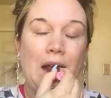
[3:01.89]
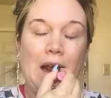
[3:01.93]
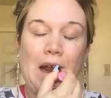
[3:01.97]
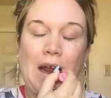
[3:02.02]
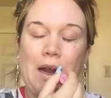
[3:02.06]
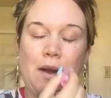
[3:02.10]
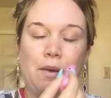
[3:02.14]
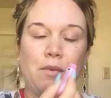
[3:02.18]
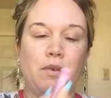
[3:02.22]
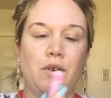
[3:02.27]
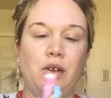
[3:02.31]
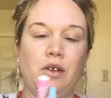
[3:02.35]

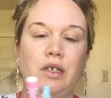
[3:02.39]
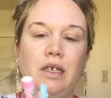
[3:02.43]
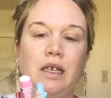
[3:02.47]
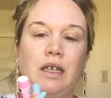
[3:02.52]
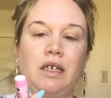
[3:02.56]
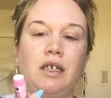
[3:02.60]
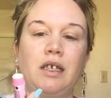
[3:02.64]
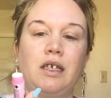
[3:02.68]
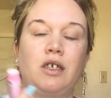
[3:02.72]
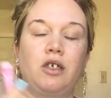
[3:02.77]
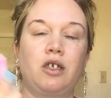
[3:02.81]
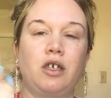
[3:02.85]
I'm
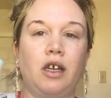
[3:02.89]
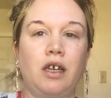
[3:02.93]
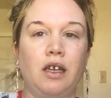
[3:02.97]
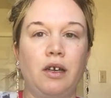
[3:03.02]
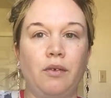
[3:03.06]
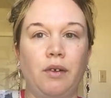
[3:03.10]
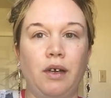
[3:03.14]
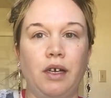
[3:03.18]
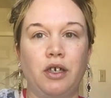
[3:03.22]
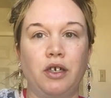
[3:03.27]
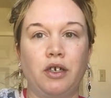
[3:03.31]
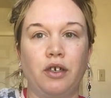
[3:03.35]
using this Jolly
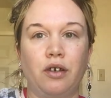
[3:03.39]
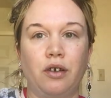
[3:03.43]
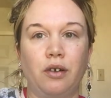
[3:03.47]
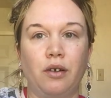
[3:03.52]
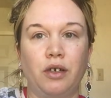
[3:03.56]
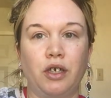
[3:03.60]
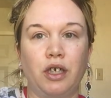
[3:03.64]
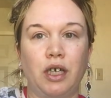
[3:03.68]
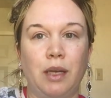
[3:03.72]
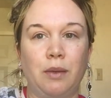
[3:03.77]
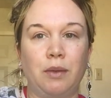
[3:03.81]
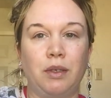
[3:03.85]
Rancher
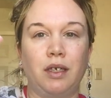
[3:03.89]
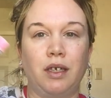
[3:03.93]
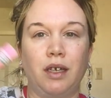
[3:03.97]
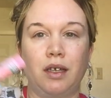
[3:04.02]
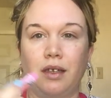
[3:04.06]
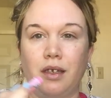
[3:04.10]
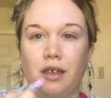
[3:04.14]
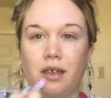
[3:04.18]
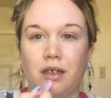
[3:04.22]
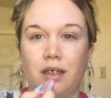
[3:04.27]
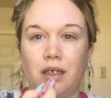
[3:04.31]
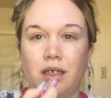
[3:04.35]

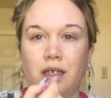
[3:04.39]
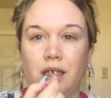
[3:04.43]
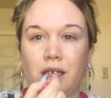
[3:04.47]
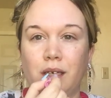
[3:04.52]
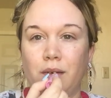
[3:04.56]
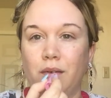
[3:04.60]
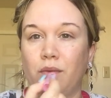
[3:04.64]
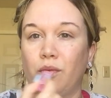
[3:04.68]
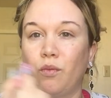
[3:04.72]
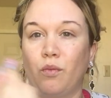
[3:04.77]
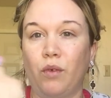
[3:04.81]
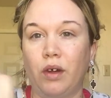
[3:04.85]
chapstick that is
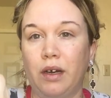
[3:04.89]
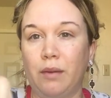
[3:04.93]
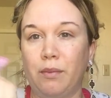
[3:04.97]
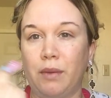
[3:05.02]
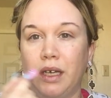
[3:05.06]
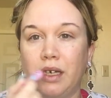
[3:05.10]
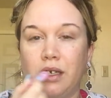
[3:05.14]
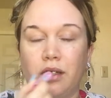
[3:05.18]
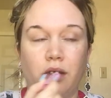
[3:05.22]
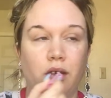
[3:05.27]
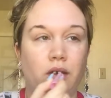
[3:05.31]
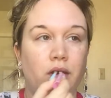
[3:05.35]
one of
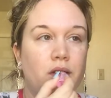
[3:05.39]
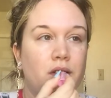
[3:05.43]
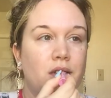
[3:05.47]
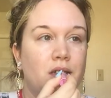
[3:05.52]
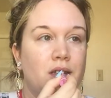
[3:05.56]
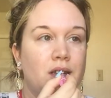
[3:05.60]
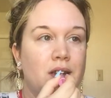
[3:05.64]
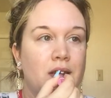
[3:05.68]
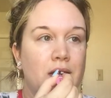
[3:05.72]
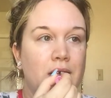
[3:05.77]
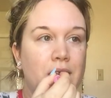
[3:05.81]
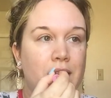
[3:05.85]
my
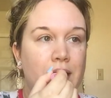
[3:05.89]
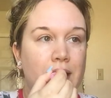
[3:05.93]
daughter's,